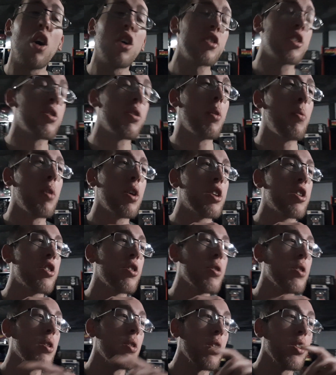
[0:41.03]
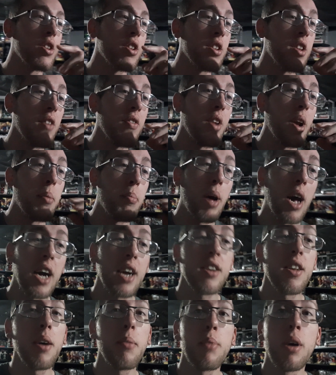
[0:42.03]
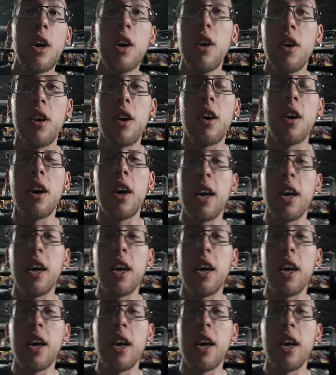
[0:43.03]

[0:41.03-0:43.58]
Also I wanna show you all the stuff that I packed up uh,